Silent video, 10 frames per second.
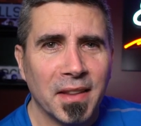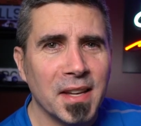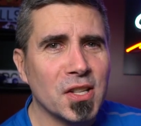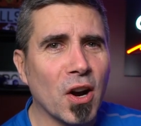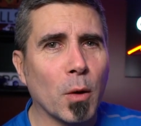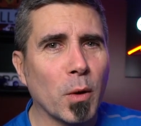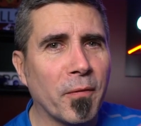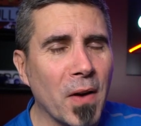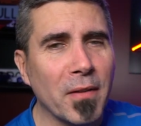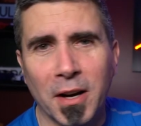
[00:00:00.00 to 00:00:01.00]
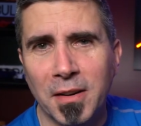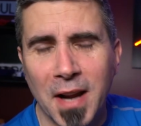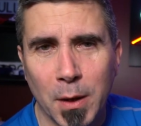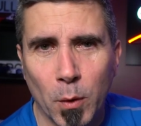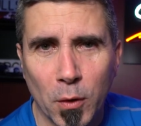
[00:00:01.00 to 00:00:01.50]
This car with
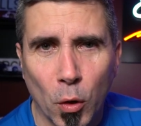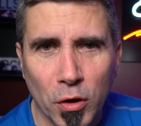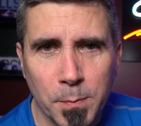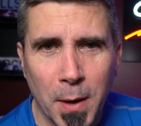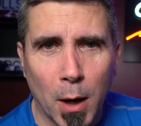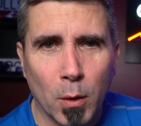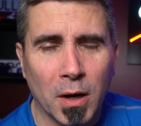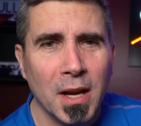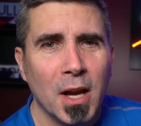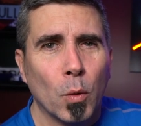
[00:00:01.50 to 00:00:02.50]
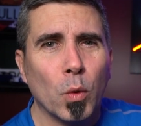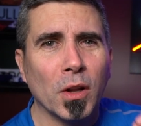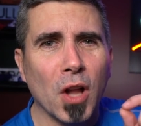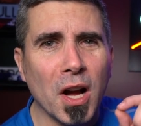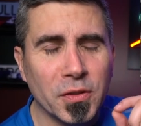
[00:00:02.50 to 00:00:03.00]
591 horsepower
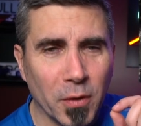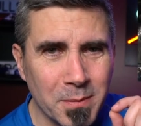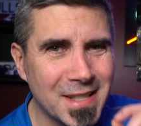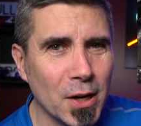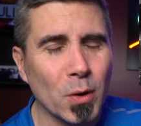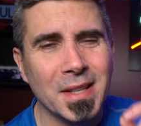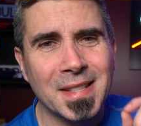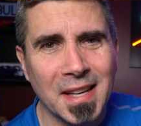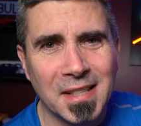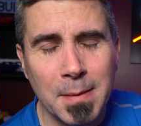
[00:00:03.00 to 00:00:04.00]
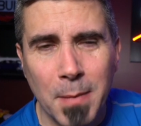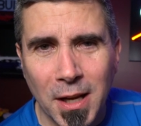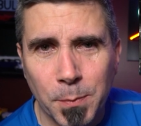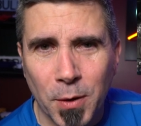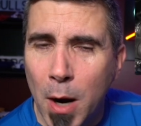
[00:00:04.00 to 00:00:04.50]
will launch from 0 to 60
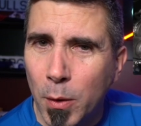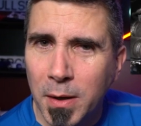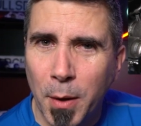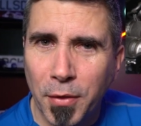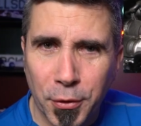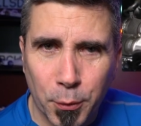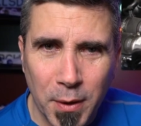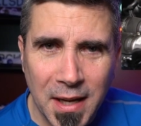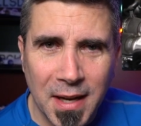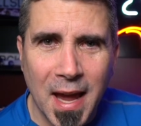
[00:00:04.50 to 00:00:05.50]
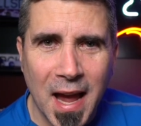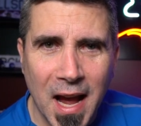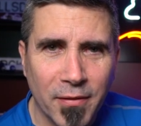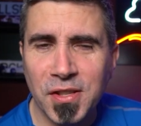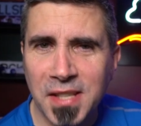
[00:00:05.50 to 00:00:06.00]
miles per hour in about
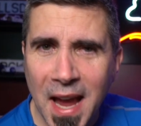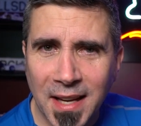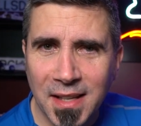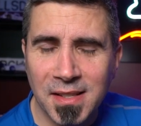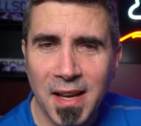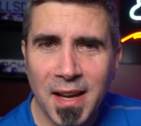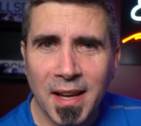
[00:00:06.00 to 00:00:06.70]
3.5 seconds.